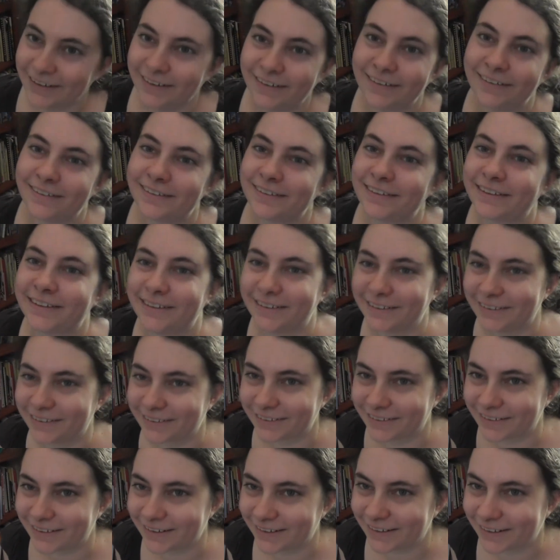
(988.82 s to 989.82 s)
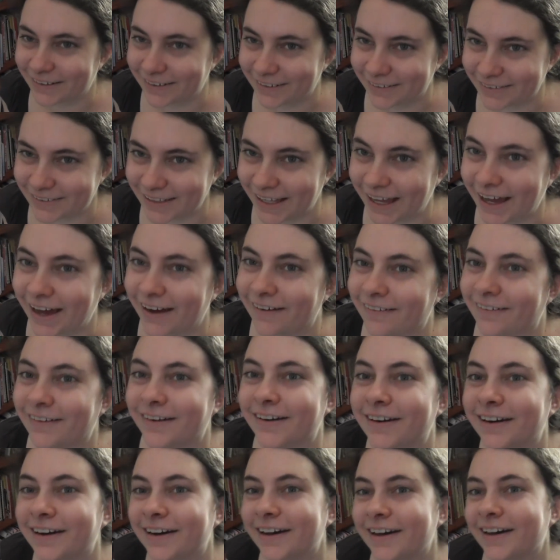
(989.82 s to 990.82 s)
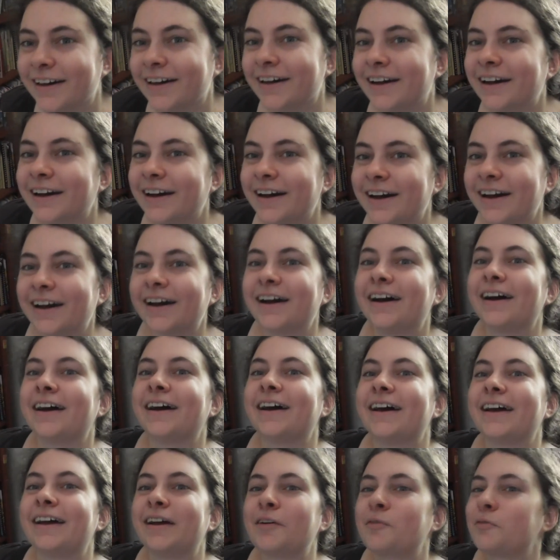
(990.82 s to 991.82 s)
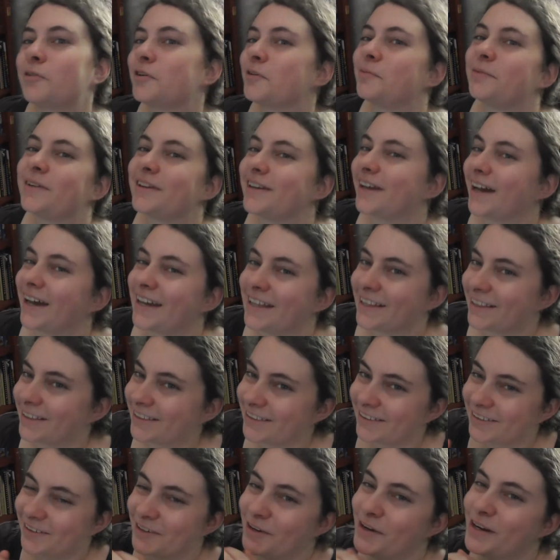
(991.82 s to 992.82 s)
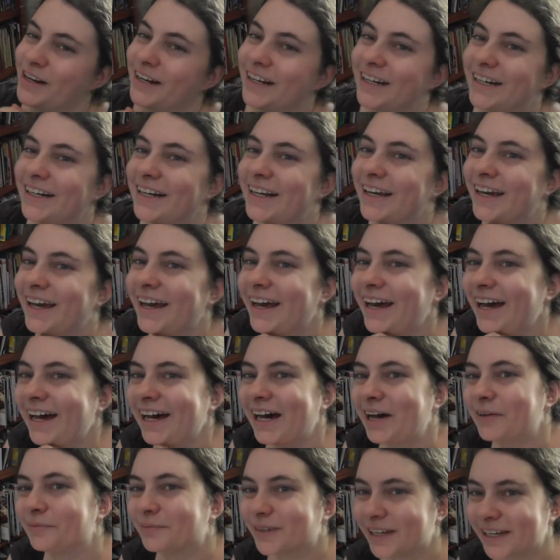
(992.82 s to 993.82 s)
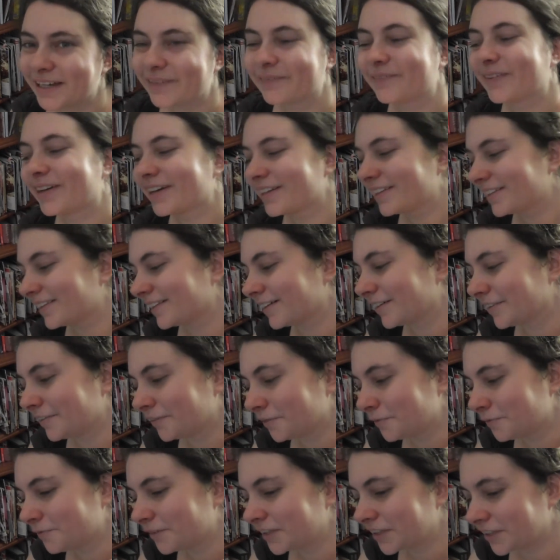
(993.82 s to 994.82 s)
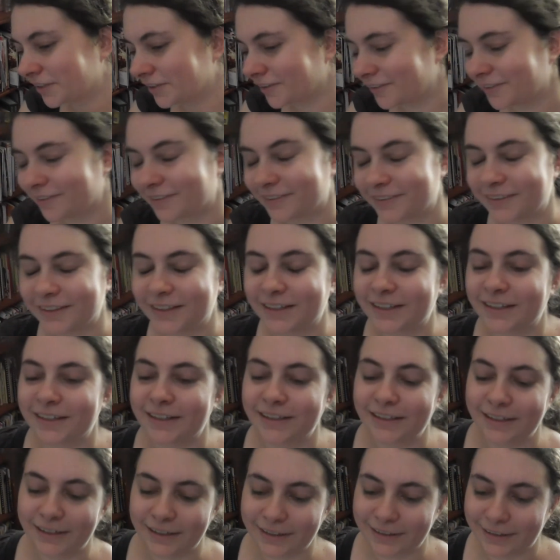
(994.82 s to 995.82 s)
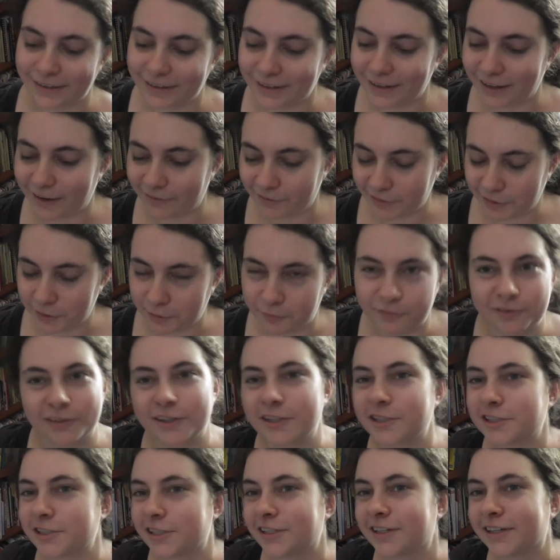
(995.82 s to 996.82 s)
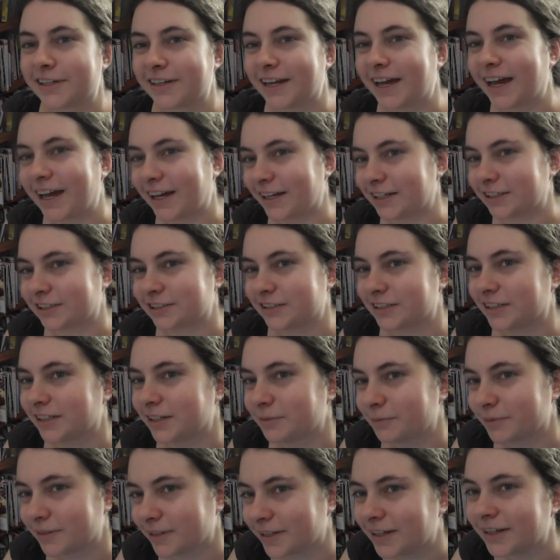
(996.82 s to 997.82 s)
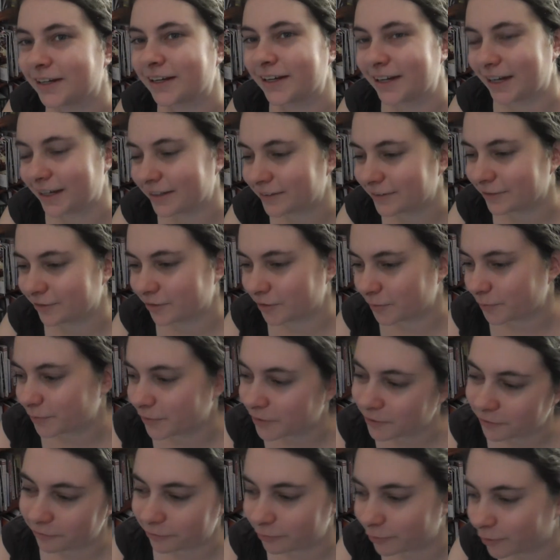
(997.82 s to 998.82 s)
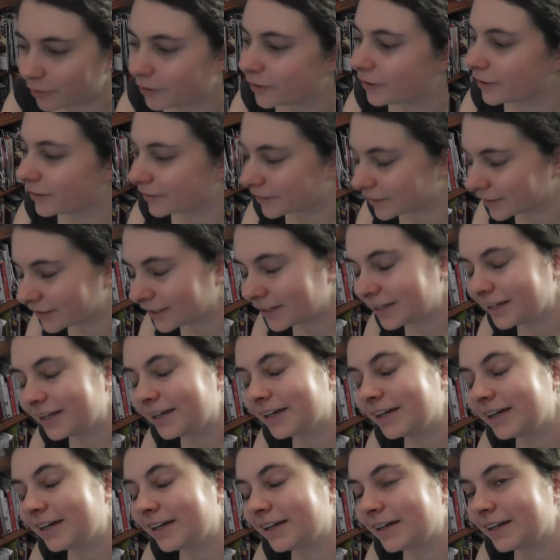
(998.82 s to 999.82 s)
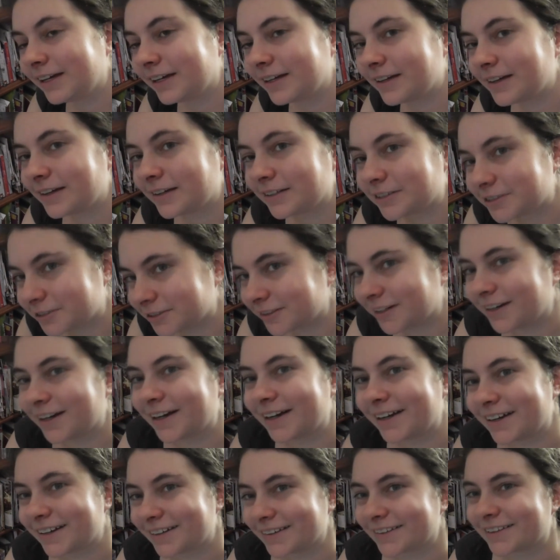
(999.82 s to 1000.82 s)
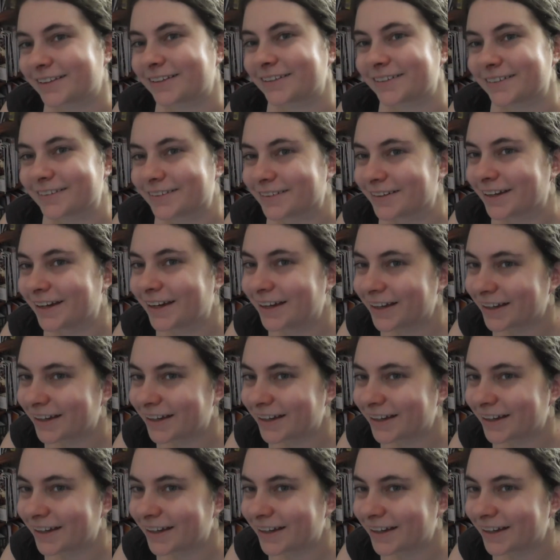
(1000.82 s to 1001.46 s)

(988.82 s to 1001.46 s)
on this in the last hour. It would have been nice to. I made myself a toastie. I haven't even finished eating that actually, but then I had to do a bit of work trying to